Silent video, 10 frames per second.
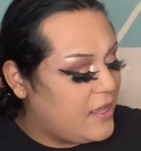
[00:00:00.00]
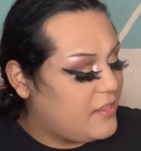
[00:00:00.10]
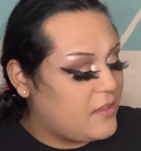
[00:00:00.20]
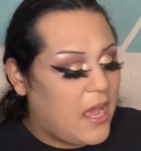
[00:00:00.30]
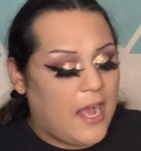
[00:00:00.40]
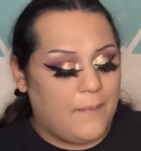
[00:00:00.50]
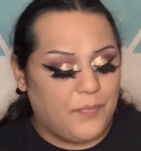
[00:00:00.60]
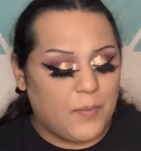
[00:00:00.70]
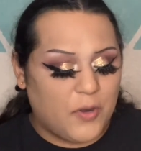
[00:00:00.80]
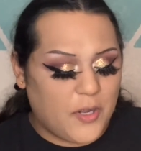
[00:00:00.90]

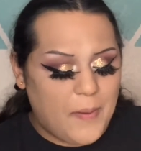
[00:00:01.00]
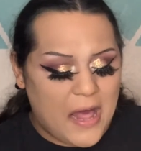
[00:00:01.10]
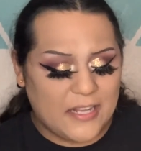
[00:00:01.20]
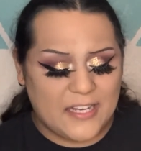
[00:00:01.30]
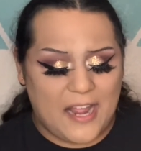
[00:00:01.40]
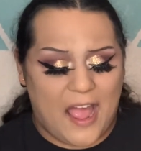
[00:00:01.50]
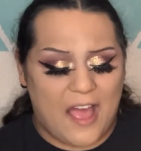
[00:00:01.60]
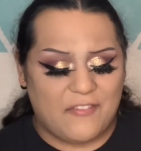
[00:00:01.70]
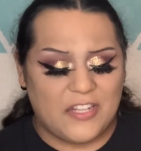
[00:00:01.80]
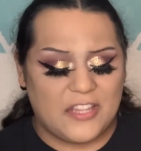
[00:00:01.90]
The Murillo palette didn't
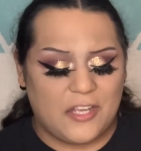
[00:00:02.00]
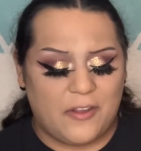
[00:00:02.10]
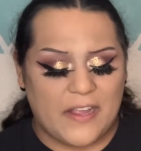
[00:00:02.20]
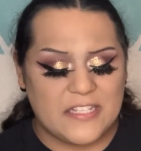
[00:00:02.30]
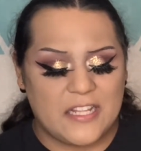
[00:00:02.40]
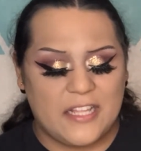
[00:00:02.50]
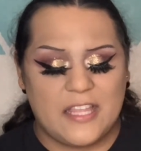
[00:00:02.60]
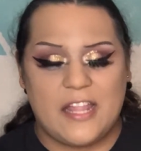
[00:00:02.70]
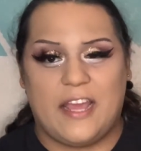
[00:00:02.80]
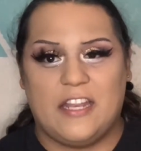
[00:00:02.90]
have anything crazy like
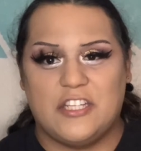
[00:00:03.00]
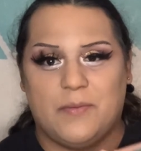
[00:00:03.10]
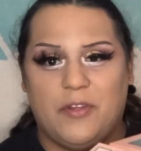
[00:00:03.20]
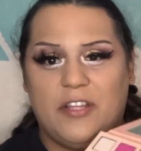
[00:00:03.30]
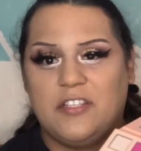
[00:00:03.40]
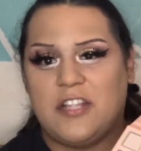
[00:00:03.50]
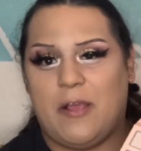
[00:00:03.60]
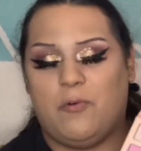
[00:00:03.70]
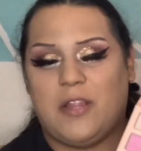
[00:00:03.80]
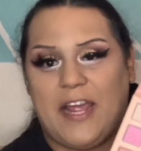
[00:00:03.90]
that, like any shimmery,
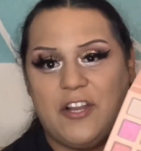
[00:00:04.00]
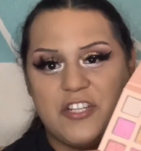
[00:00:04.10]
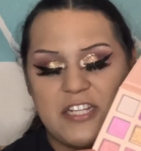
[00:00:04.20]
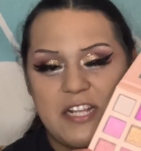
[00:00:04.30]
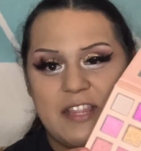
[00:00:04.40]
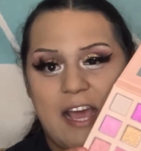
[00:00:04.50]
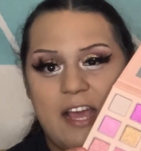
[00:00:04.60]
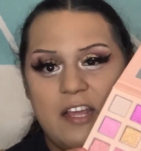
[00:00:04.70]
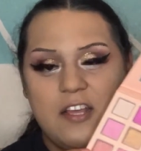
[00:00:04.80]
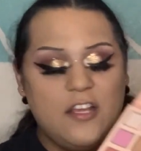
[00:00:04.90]
like lighter shades like
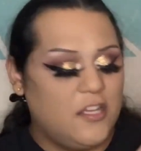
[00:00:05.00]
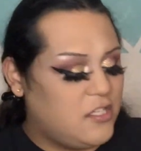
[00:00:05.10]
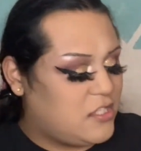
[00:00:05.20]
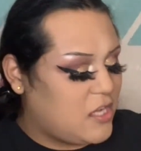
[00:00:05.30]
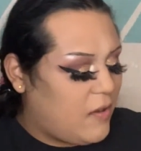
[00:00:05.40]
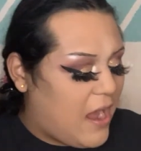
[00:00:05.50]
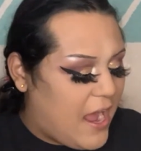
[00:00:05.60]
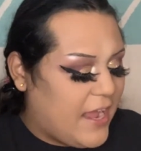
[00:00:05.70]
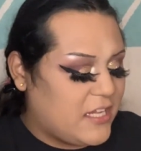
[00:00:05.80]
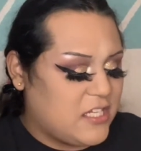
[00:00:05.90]
that. So
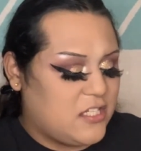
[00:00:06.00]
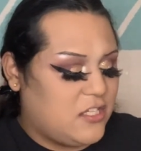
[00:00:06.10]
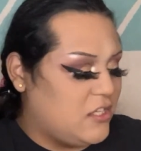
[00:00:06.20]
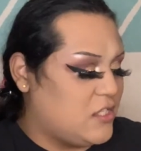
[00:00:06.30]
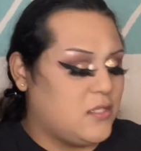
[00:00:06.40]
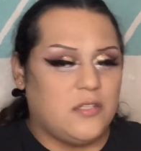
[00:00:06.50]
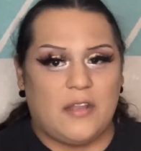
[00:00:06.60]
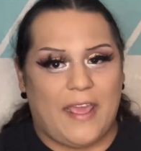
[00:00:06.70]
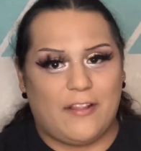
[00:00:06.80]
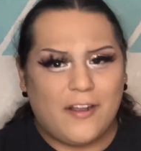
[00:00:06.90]
I just used
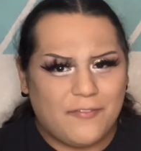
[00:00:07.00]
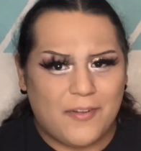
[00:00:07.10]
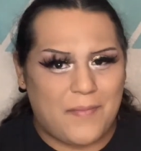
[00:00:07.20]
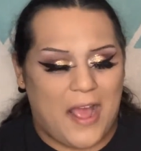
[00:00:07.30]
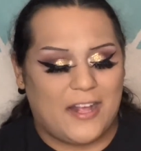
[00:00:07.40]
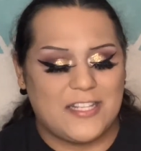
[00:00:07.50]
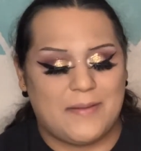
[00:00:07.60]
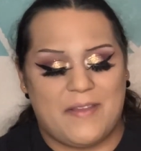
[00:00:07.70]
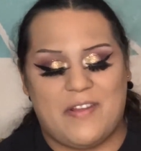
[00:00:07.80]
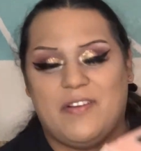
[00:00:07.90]
Nylon from MAC. It's like
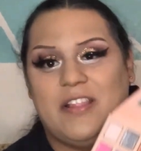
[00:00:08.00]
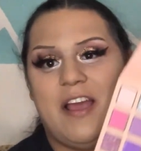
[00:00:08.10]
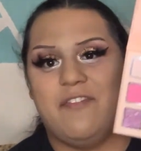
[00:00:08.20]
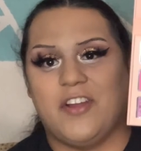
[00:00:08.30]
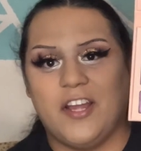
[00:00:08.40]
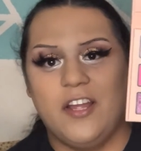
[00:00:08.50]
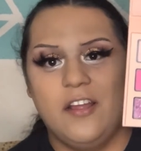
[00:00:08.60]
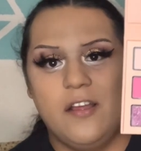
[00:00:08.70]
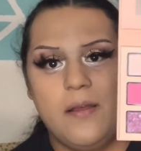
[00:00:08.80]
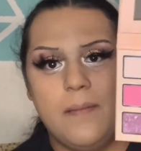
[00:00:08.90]
my favorite thing ever.
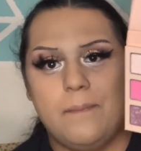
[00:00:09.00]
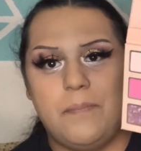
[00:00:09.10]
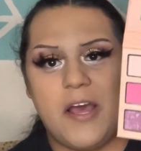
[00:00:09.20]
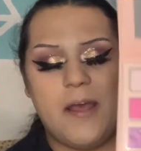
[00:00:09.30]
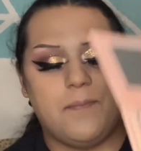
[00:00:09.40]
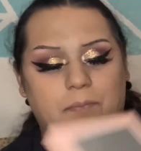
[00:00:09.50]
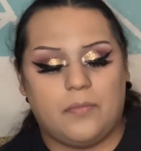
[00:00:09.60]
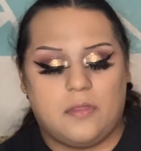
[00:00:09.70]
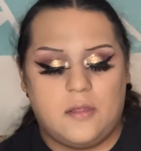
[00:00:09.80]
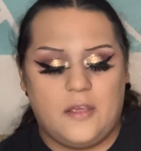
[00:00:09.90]
But
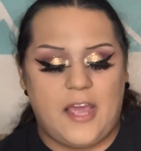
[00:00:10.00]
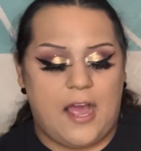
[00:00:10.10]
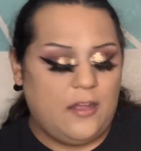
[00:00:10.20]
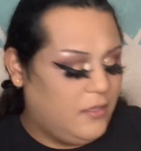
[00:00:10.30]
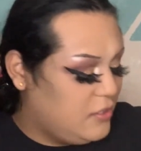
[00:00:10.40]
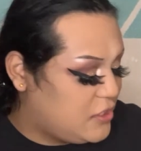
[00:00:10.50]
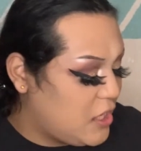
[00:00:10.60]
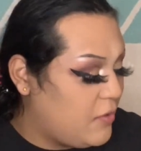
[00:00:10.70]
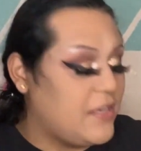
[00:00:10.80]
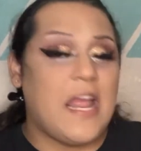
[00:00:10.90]
yeah,
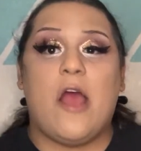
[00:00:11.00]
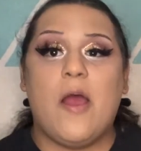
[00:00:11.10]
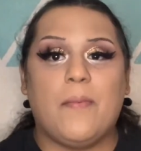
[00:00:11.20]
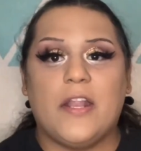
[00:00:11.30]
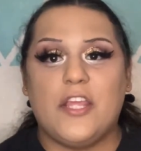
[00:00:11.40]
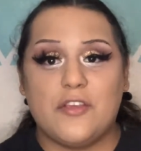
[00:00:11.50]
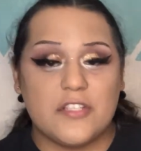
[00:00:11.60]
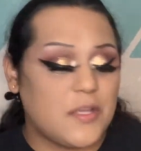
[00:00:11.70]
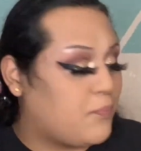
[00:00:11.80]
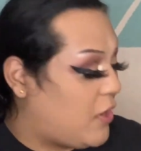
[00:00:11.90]
so now I'm gonna use
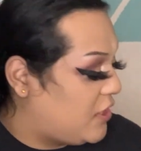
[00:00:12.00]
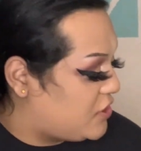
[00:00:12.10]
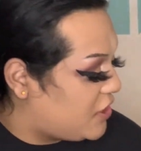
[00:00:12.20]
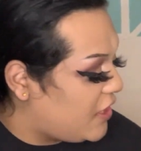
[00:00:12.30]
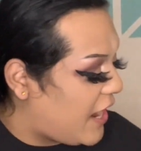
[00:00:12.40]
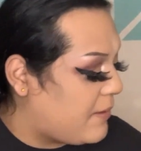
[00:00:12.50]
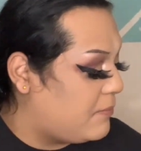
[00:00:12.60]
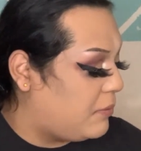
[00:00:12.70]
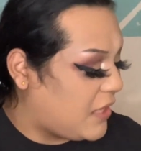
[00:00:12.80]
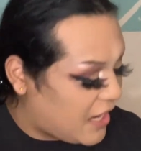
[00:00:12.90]
the bronzer
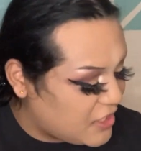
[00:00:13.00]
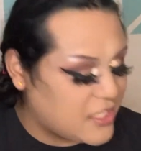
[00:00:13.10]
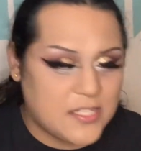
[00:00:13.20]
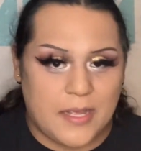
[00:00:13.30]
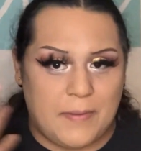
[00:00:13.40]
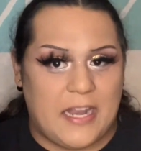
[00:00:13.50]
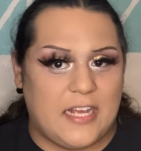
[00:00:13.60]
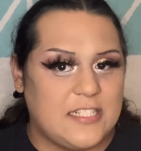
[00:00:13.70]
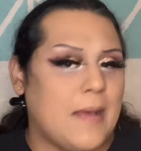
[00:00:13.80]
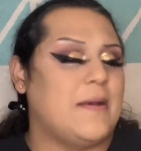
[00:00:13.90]
and blush. That's like my
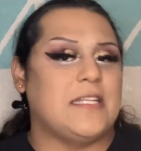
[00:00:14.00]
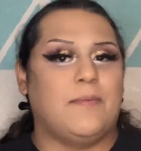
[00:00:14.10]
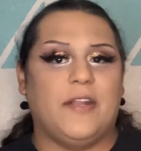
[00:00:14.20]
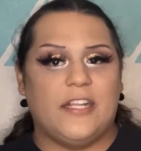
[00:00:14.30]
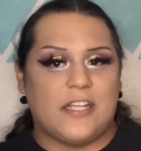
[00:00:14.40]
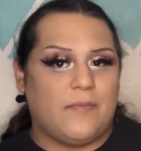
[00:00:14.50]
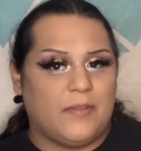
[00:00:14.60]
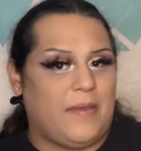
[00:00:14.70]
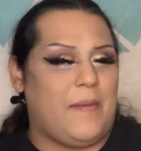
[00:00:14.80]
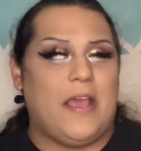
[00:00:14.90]
next step because I'm already done
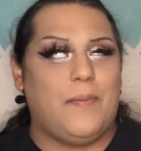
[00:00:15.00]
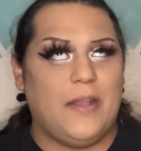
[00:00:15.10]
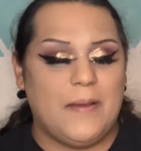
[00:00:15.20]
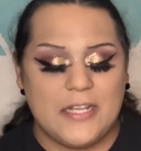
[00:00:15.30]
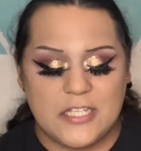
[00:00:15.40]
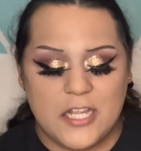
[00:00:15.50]
with my makeup pretty much.